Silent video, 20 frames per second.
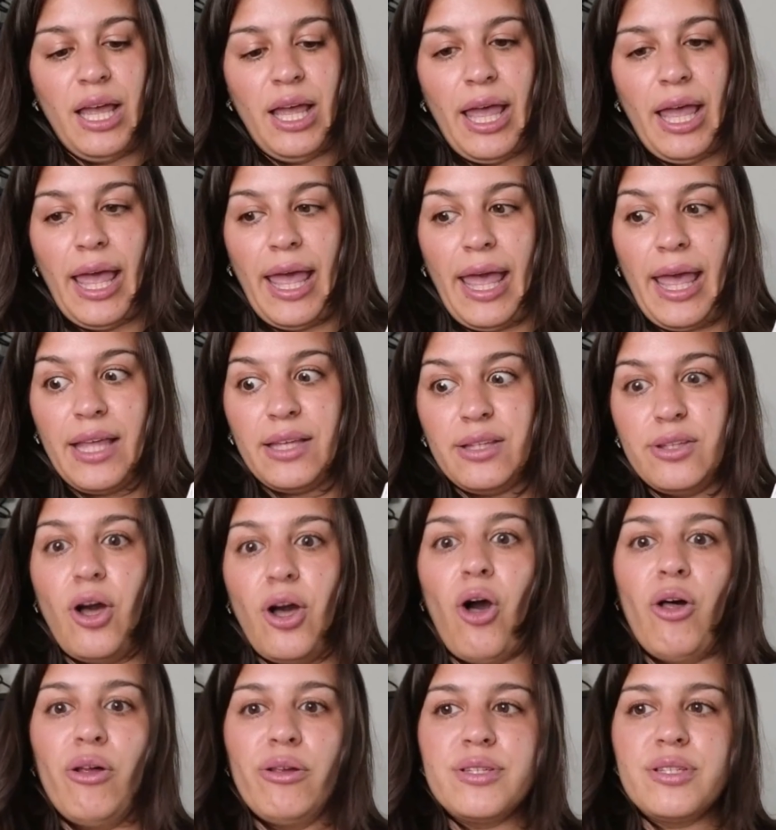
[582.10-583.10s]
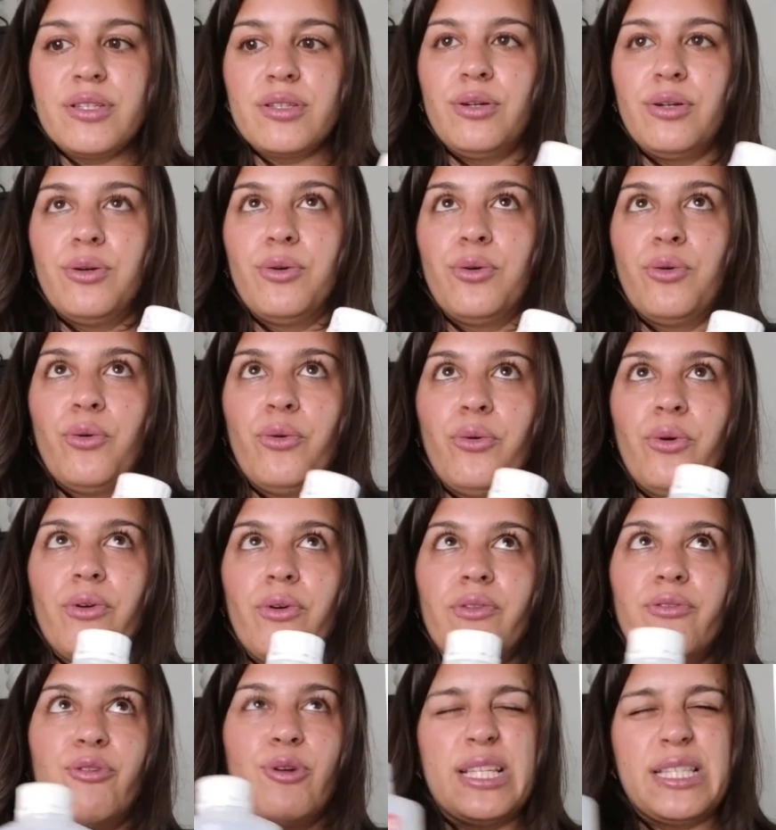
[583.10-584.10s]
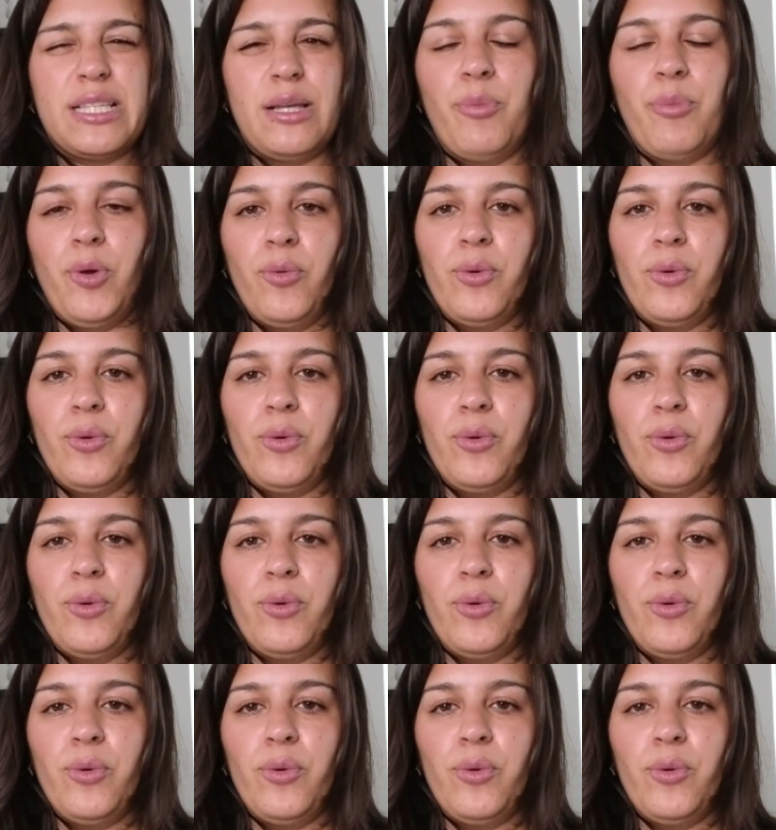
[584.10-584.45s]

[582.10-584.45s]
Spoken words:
And also, for example,